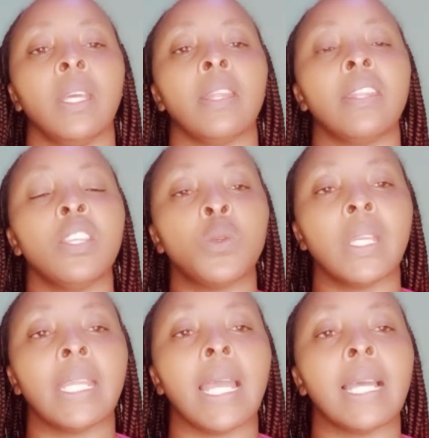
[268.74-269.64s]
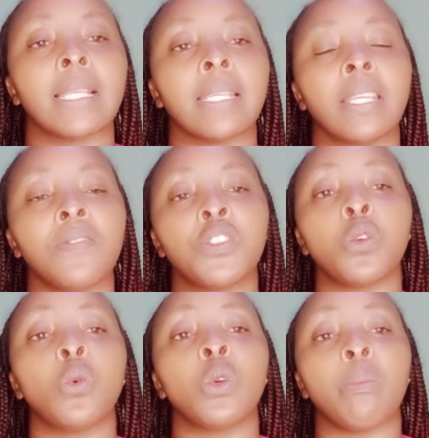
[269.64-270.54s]
This one gives you
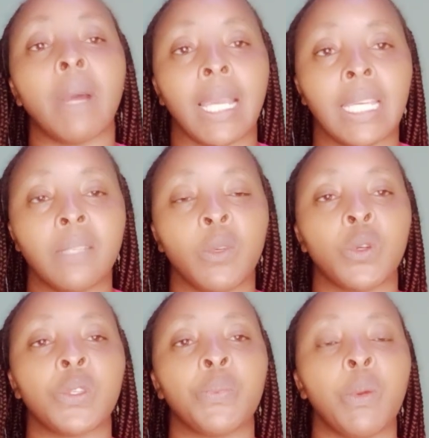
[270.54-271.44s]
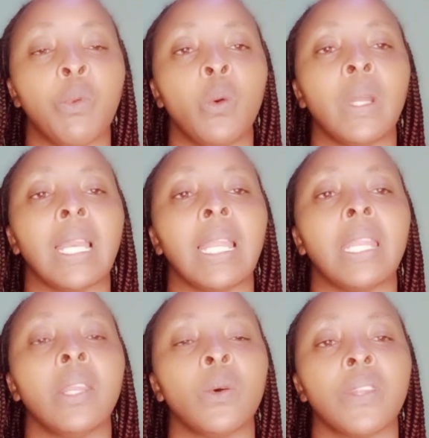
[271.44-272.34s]
good market, because people will
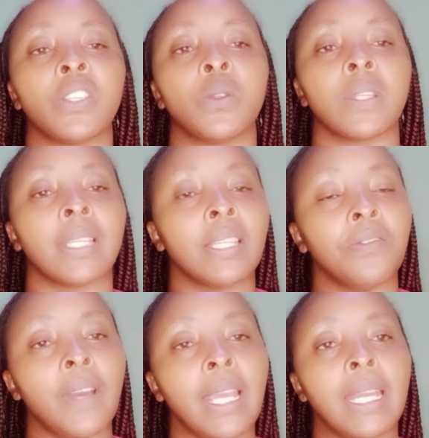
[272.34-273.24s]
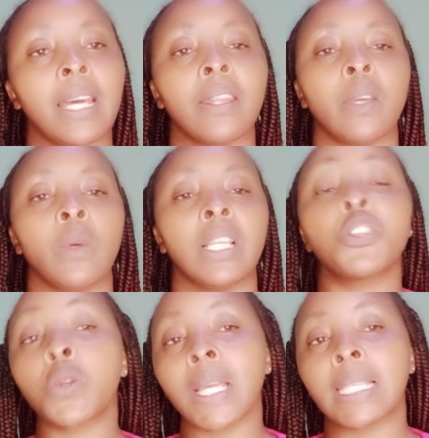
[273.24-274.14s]
know that you're certified and they will
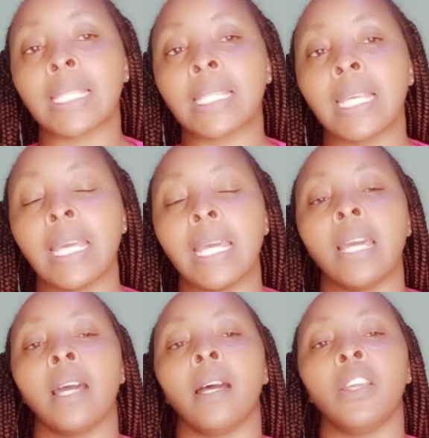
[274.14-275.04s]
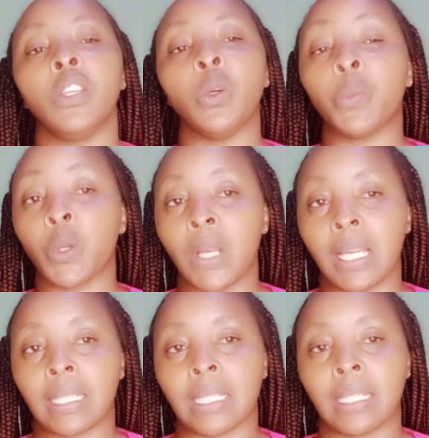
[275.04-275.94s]
trust your
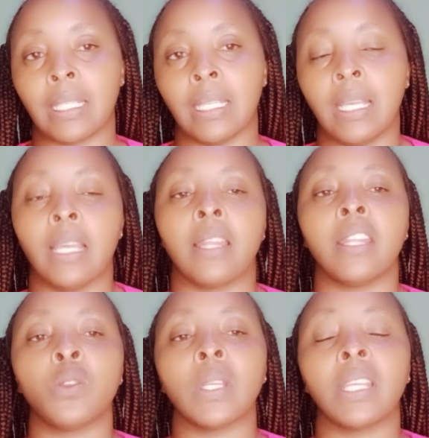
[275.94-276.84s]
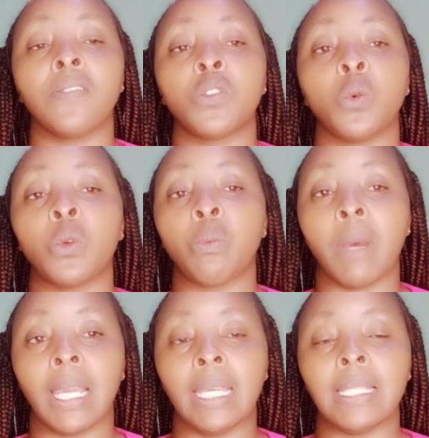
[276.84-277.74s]
products. This one gives you good
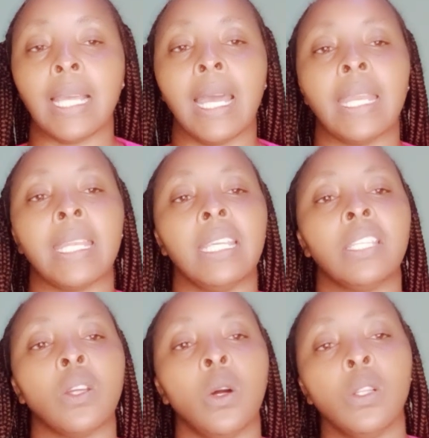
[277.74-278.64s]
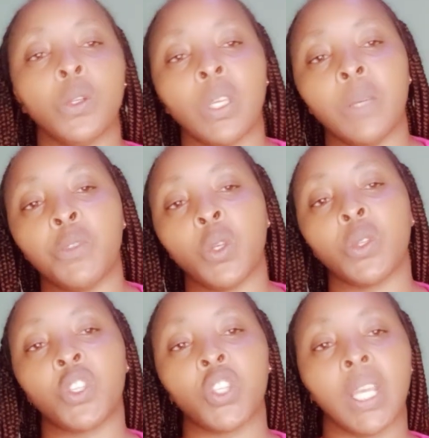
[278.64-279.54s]
market, and it also keeps you
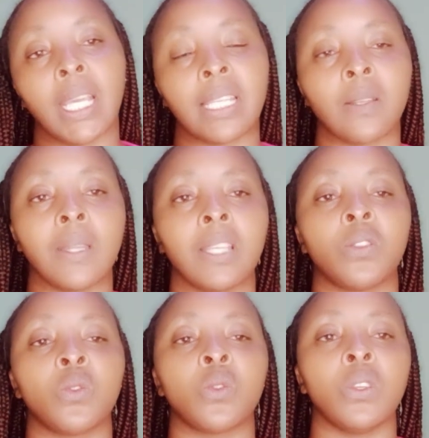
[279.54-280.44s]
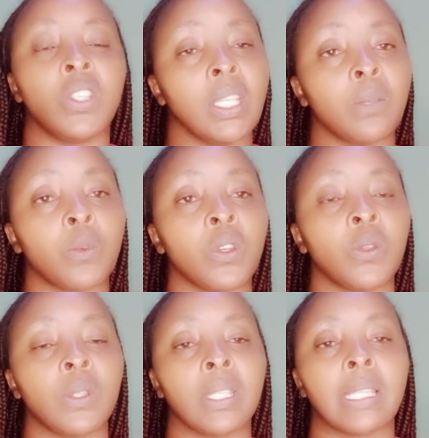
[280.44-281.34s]
on check, so that you do not just produce